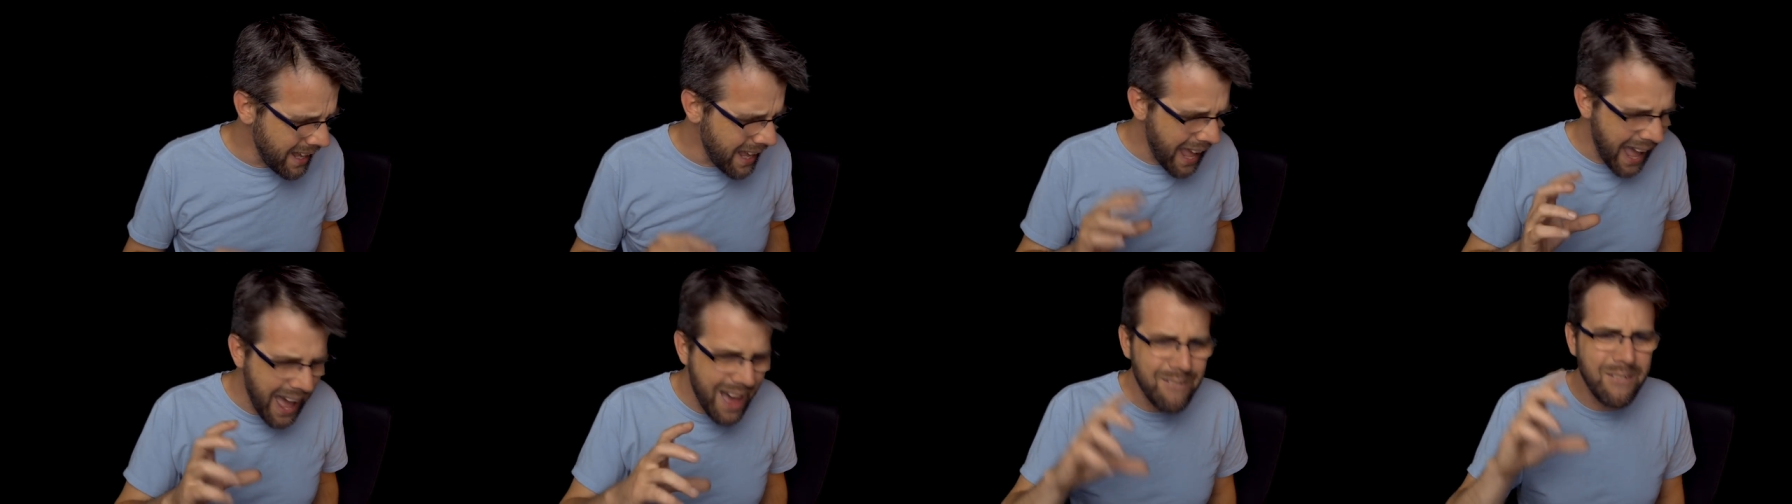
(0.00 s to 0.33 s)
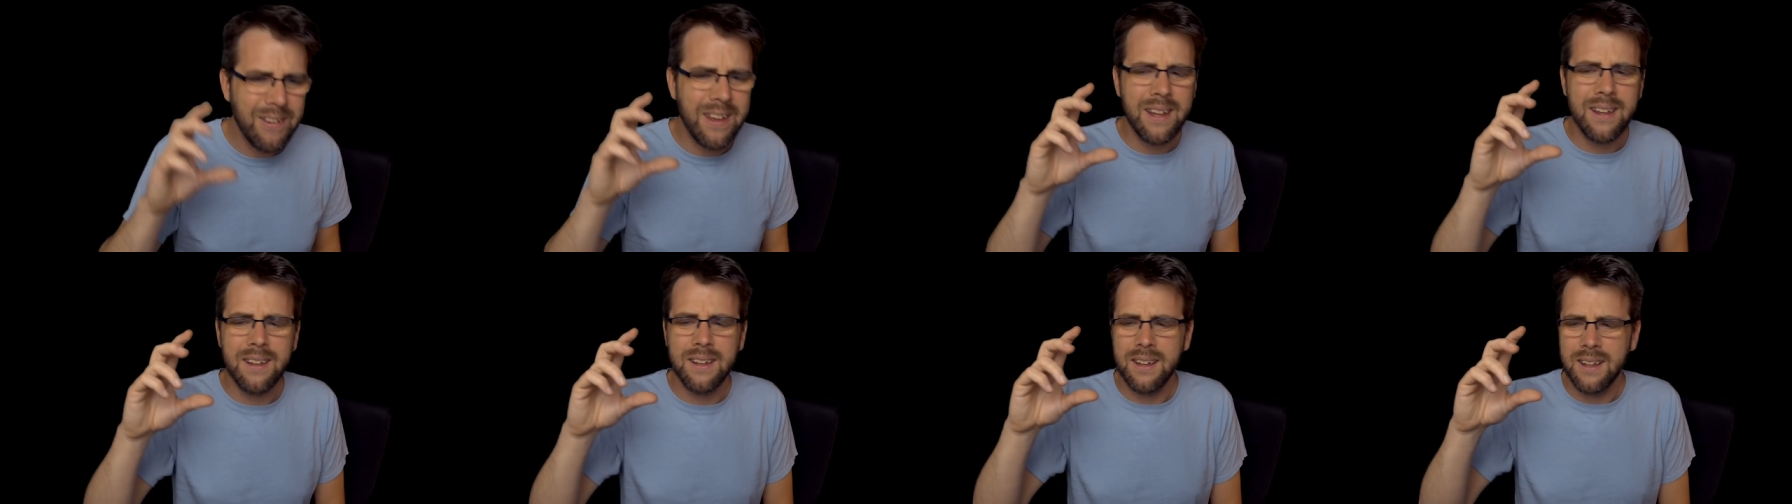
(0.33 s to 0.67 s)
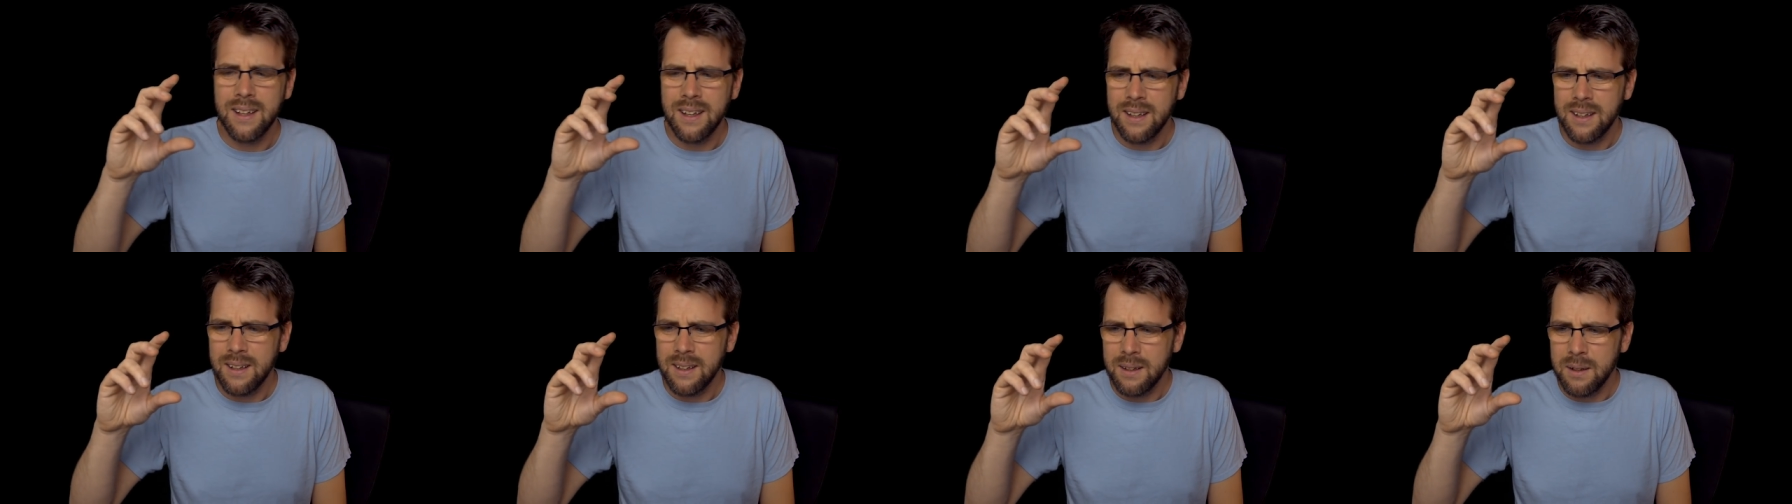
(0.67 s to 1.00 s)
having
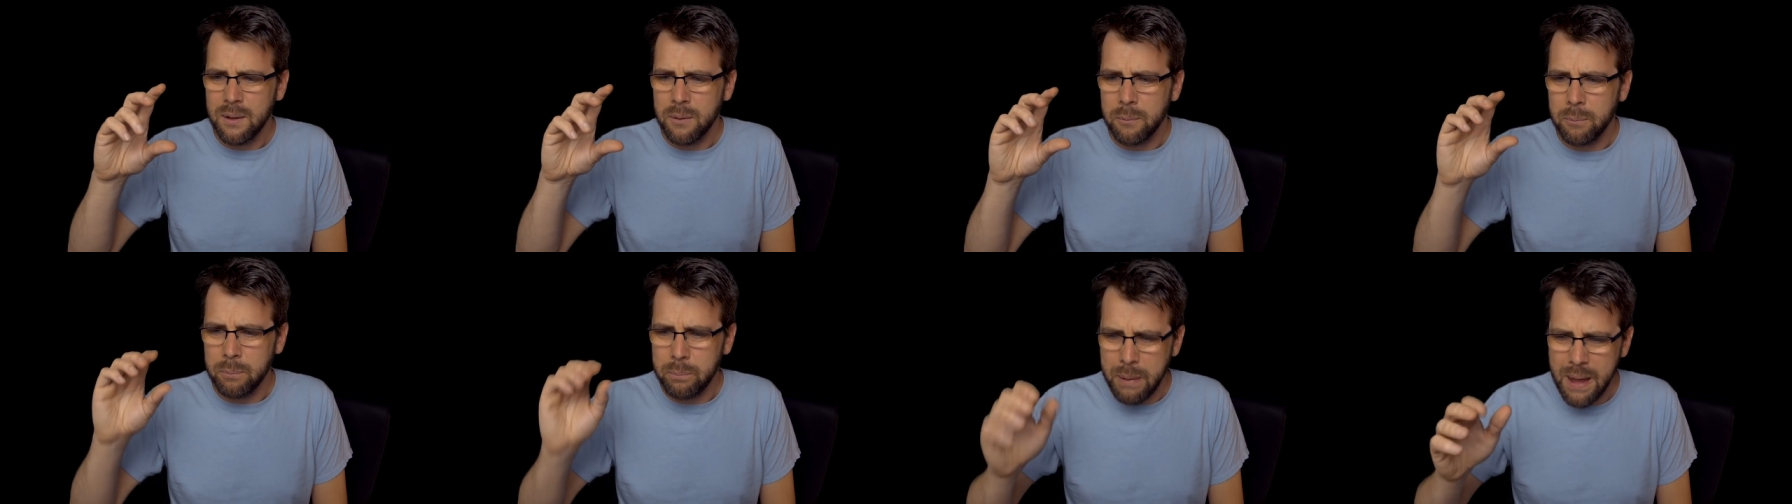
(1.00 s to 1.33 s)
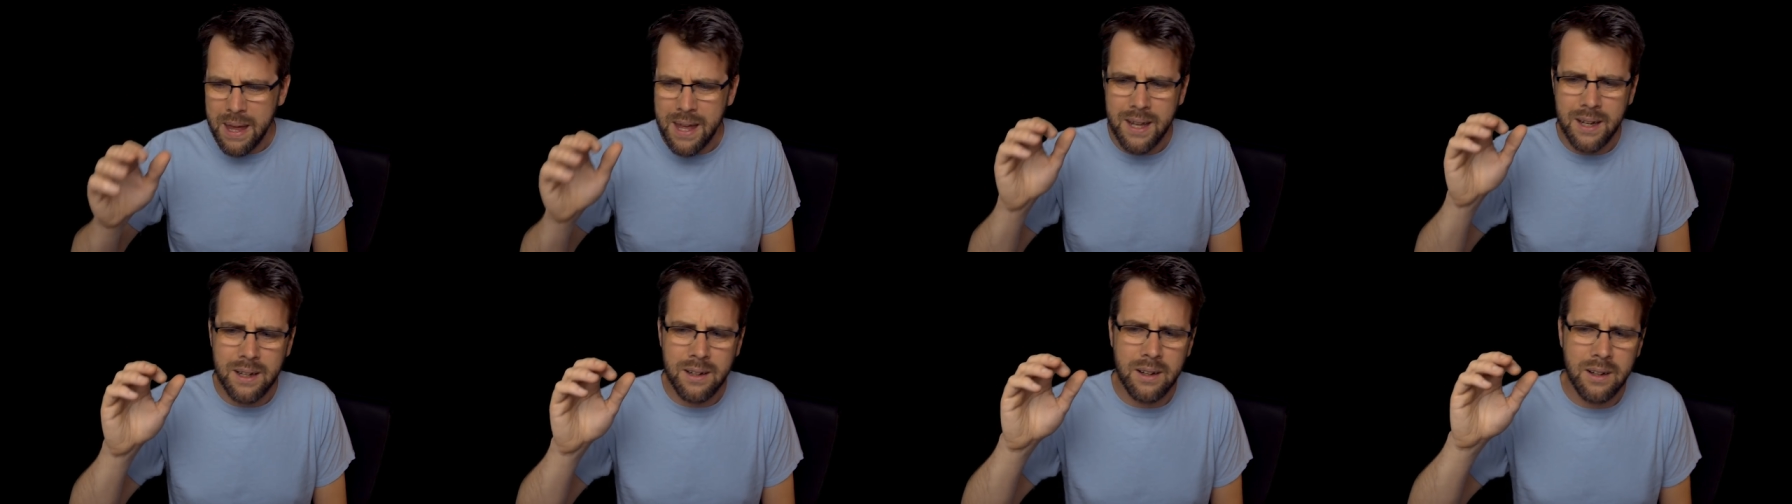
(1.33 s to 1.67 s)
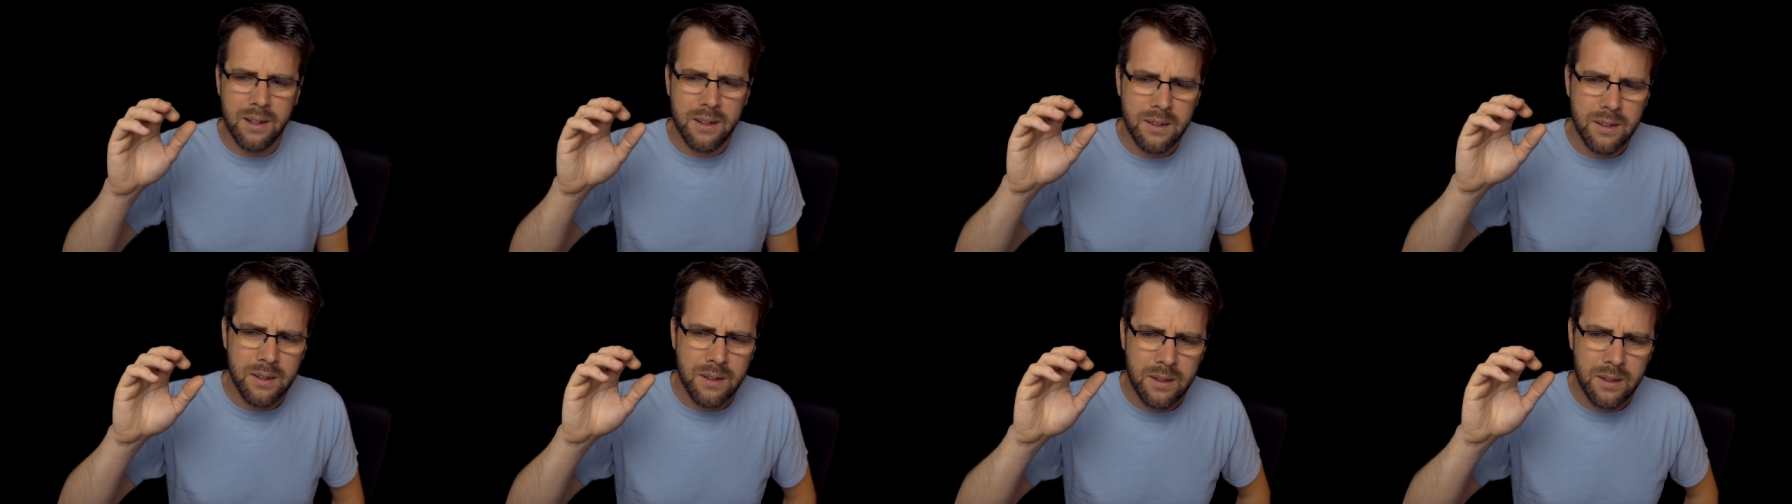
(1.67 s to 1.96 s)
been